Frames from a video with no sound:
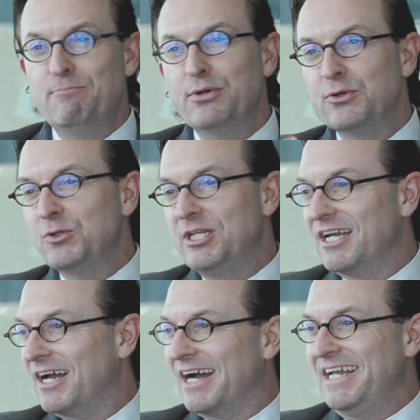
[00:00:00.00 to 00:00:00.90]

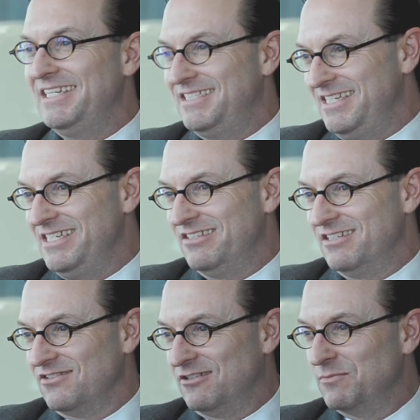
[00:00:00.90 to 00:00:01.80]
building IT
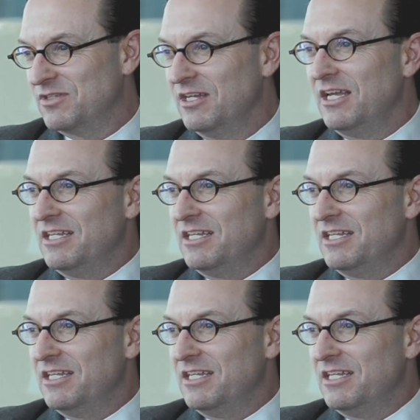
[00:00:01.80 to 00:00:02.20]
systems